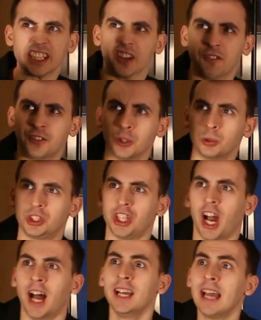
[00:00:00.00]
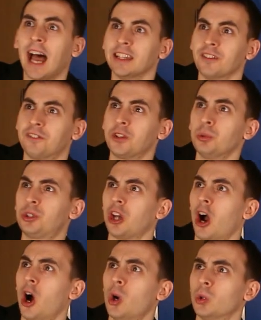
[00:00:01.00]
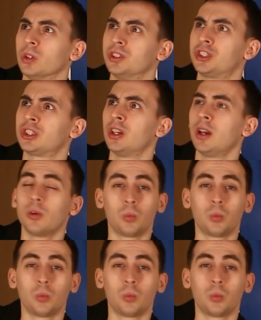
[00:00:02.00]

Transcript: the future, and the future holds!